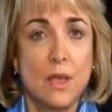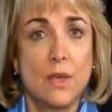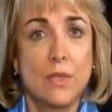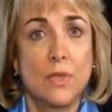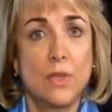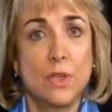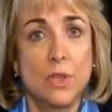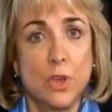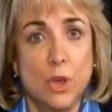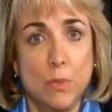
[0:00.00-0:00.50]

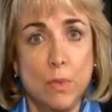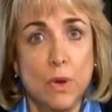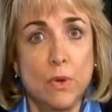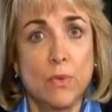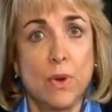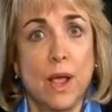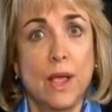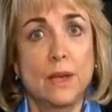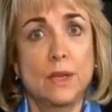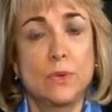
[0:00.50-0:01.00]
The human
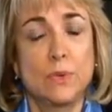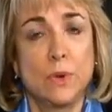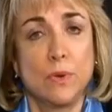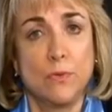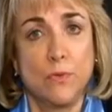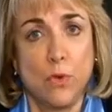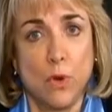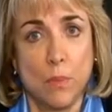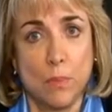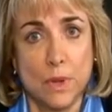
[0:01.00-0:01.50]
right to
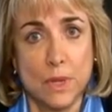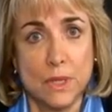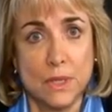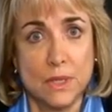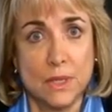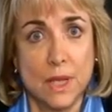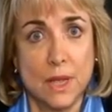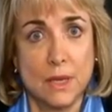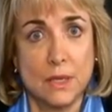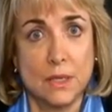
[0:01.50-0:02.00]
informed
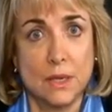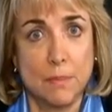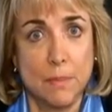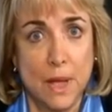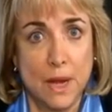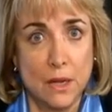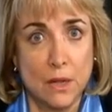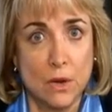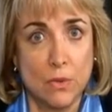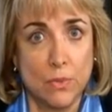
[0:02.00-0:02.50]
consent to
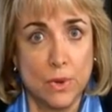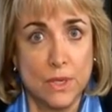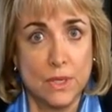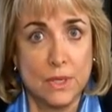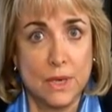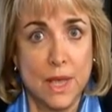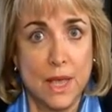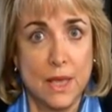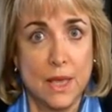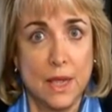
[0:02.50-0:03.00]
medical
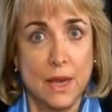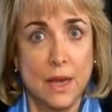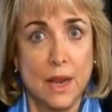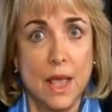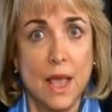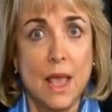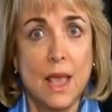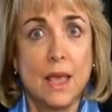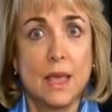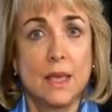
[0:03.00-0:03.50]
risk-taking
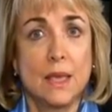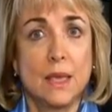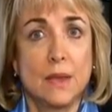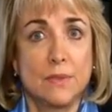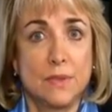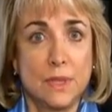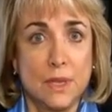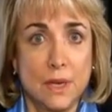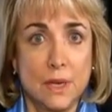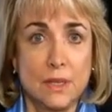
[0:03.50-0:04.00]

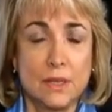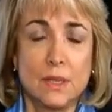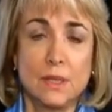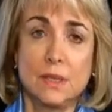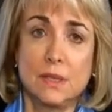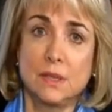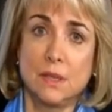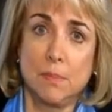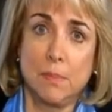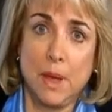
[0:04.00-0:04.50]
gives
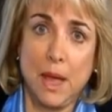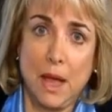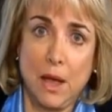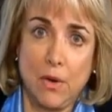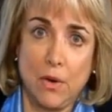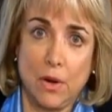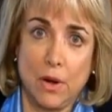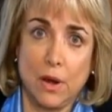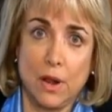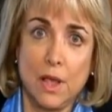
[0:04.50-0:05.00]
citizens the
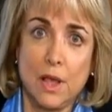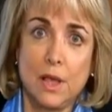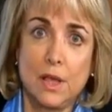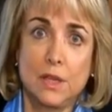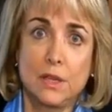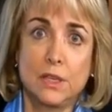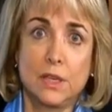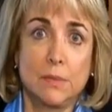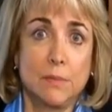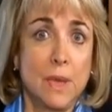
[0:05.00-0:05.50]
power
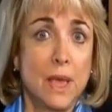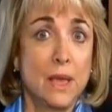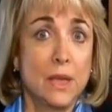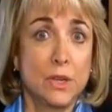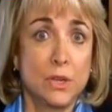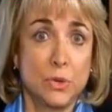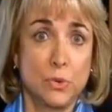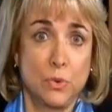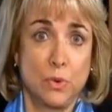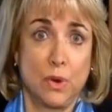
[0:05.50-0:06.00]
to make
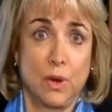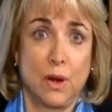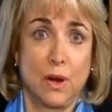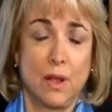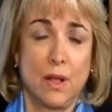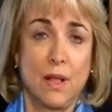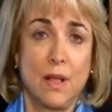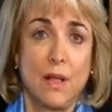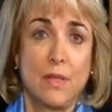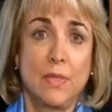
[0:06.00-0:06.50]
sure
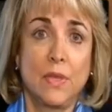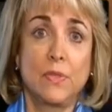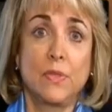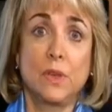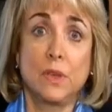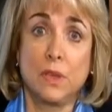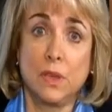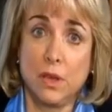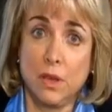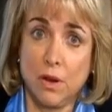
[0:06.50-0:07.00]
that
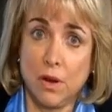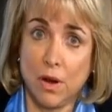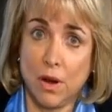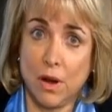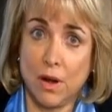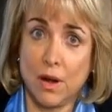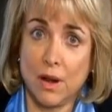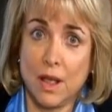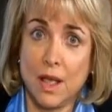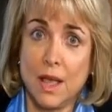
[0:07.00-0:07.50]
the
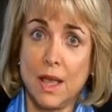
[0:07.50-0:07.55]
cure